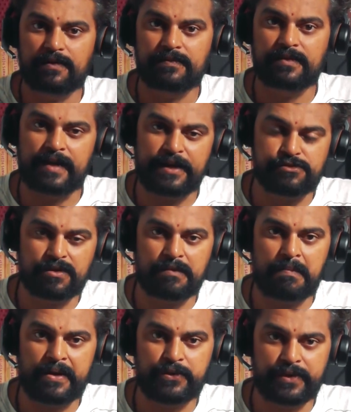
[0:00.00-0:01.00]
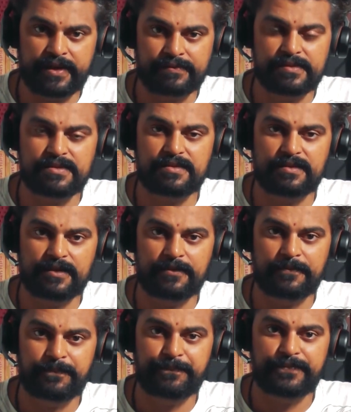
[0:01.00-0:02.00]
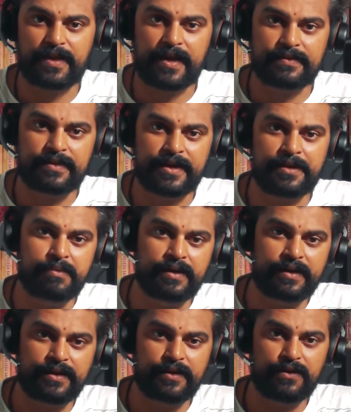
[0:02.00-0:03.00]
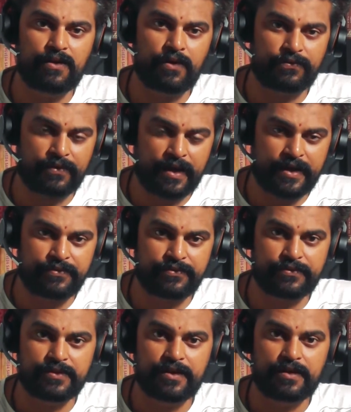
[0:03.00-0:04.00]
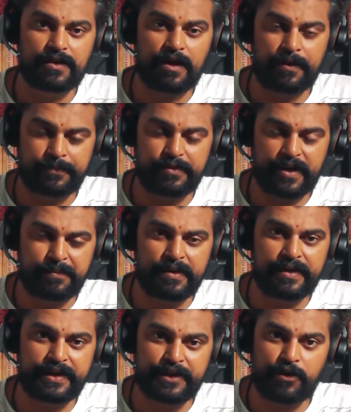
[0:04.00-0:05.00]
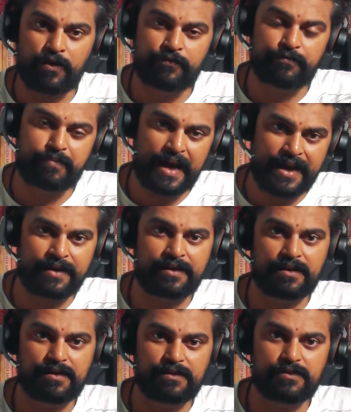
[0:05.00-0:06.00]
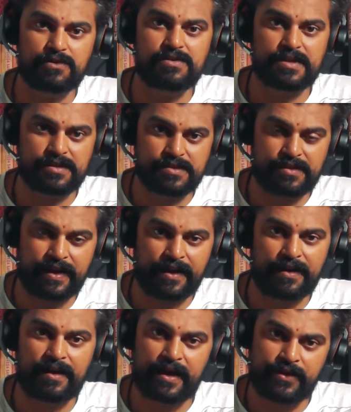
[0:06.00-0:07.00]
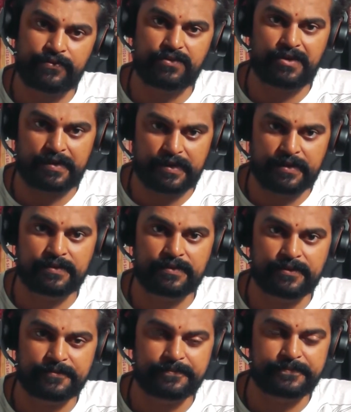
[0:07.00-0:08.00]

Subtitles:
the natural biodiversity and the ability of life, ability of planet to sustain life on Earth.